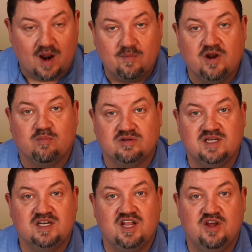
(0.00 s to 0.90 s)
I'm going to
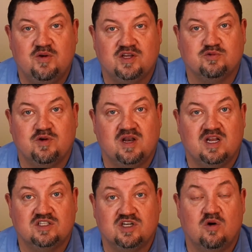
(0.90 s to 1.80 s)
present to you is written
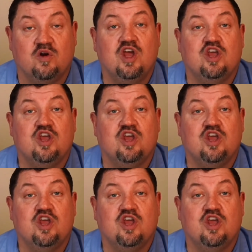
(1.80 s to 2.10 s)
in stone.